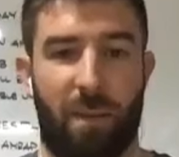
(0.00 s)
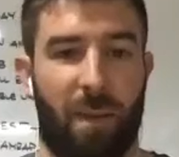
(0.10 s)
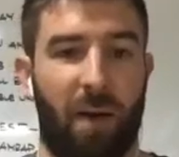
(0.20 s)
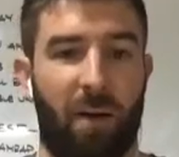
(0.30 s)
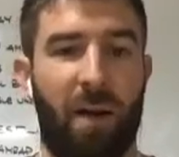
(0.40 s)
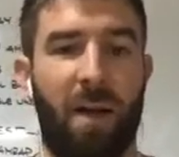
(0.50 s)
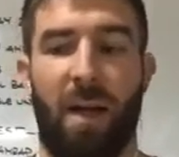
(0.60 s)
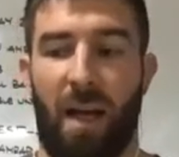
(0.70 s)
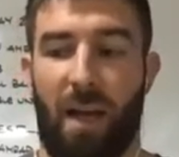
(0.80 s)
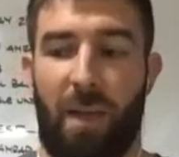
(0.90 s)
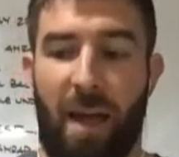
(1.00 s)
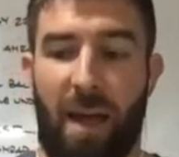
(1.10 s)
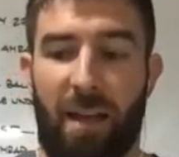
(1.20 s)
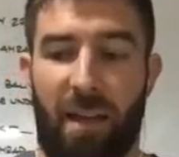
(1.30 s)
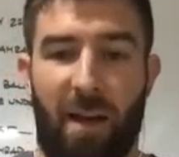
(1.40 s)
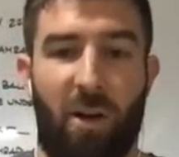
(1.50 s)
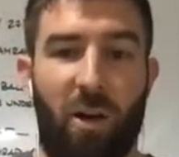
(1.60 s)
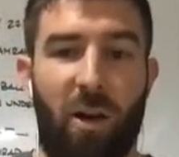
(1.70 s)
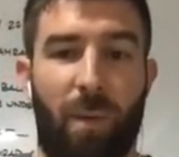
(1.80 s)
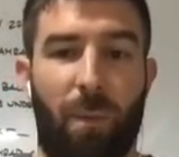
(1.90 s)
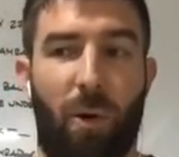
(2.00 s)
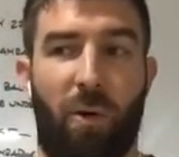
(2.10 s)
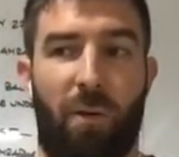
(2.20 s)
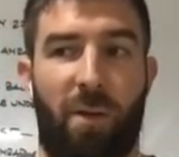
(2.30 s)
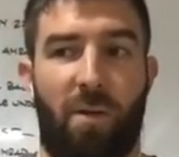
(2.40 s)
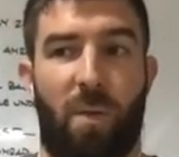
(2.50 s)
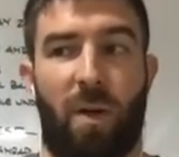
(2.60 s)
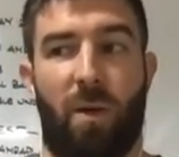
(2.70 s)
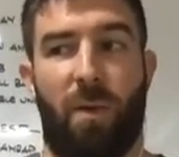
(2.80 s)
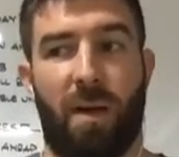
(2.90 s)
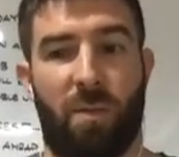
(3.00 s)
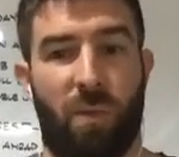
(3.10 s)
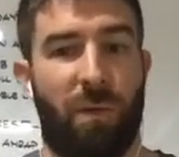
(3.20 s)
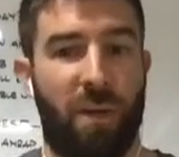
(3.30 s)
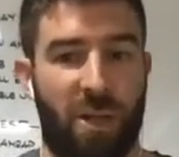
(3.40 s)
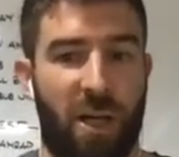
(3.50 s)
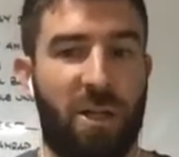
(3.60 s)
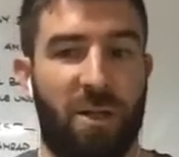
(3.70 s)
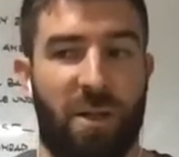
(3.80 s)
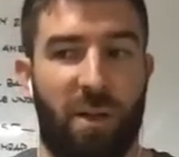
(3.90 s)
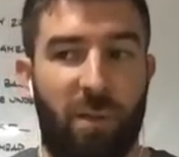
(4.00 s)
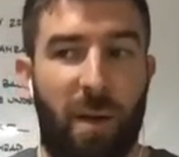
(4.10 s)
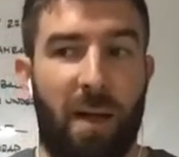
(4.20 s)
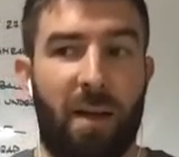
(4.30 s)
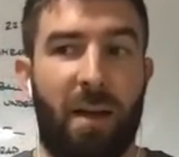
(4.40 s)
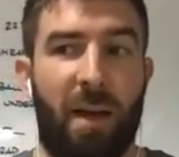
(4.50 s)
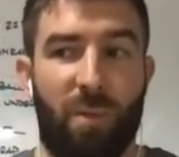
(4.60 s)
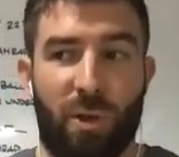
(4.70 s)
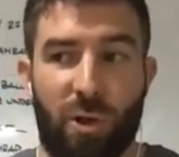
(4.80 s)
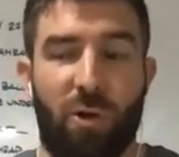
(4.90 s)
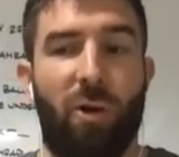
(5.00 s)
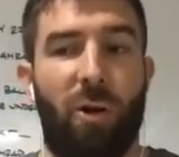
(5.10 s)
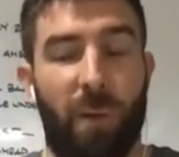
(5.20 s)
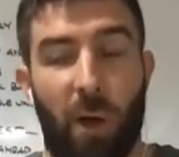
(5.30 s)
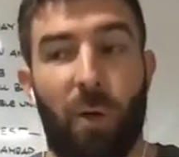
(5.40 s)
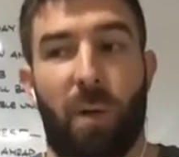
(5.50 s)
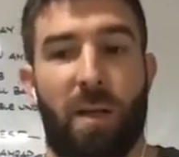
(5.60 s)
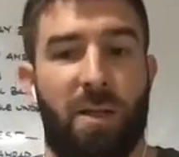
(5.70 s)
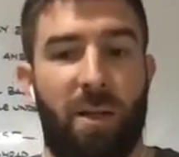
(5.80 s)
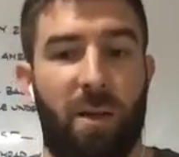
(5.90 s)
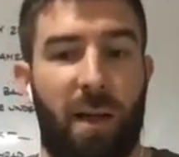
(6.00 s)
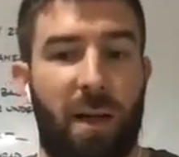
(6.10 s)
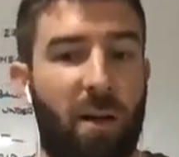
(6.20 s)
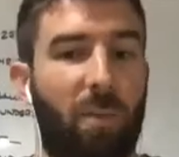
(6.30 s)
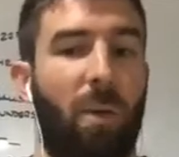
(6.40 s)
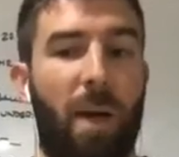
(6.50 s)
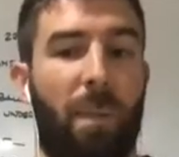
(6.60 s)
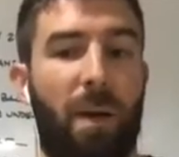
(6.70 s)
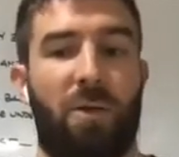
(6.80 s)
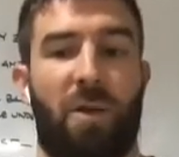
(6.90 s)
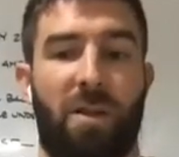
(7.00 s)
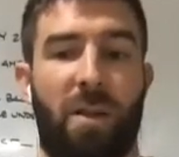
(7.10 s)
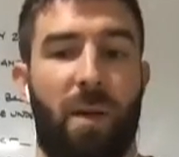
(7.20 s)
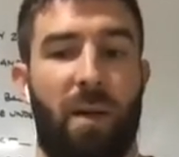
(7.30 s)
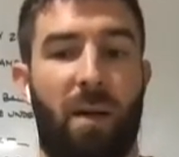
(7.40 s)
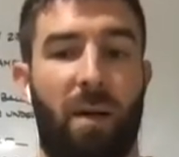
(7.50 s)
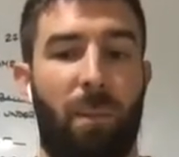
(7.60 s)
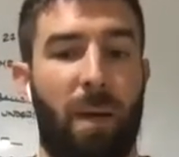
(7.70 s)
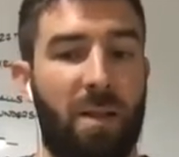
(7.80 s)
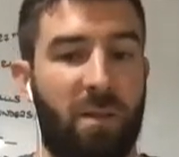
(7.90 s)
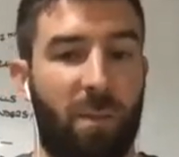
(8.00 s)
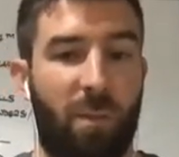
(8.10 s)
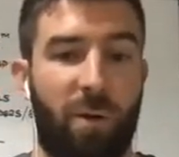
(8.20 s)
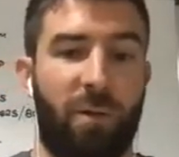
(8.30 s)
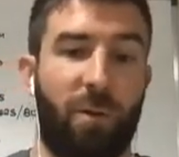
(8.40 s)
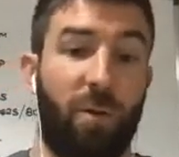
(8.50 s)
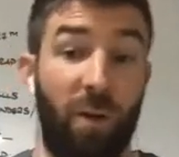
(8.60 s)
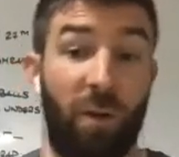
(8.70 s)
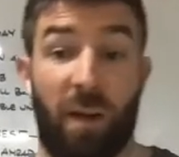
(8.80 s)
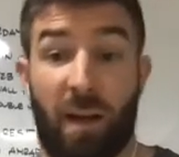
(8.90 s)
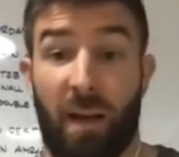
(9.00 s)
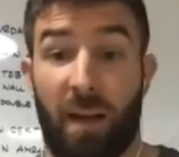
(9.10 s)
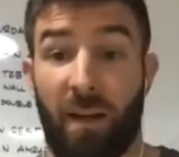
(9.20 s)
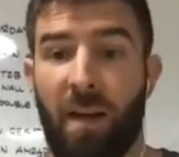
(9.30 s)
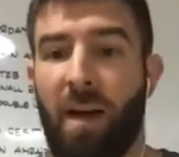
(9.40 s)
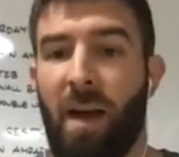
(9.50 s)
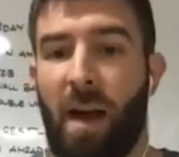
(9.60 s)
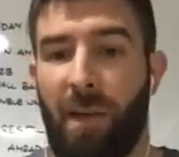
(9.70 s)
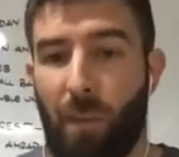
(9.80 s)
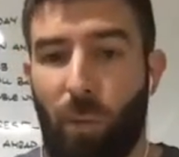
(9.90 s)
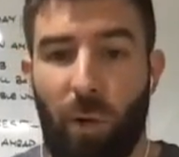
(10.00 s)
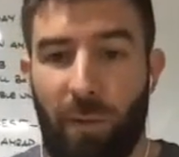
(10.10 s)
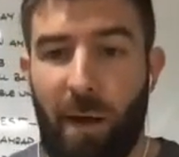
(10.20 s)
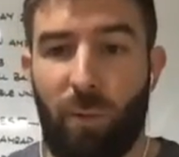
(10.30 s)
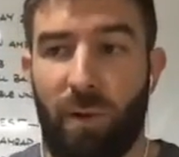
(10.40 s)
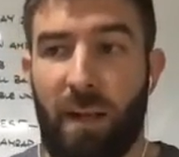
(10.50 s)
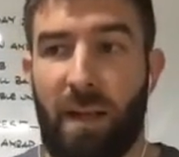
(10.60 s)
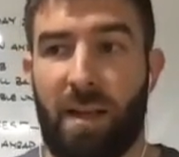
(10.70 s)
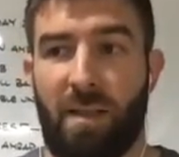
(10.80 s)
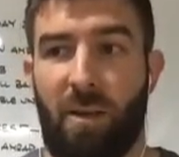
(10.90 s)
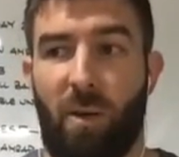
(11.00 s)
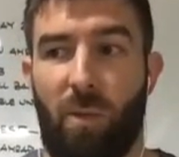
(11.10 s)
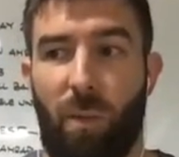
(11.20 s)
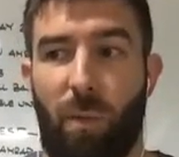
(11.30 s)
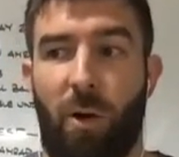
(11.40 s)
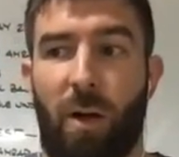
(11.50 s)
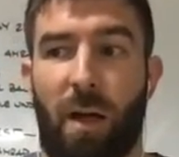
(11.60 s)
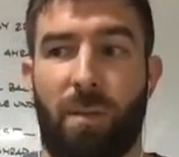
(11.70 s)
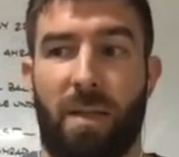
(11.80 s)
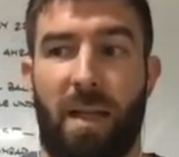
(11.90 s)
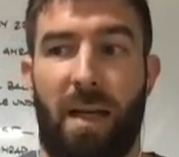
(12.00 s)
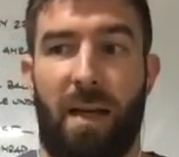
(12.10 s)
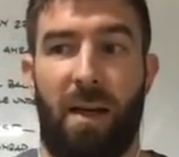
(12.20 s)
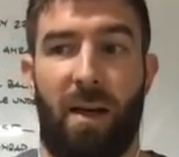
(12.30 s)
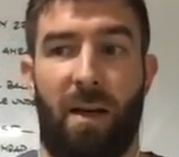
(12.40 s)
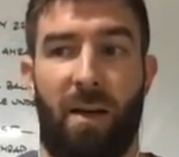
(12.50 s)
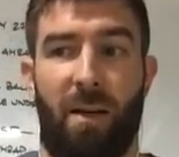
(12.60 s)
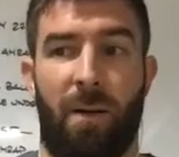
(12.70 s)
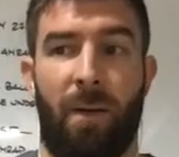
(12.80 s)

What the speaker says: now. And then that got a little bit boring for everybody. Whereas with the changes they've made, I'm hoping it's going to get a lot more people interested in being competitive in CrossFit again. And then what that will need is a lot more programs that are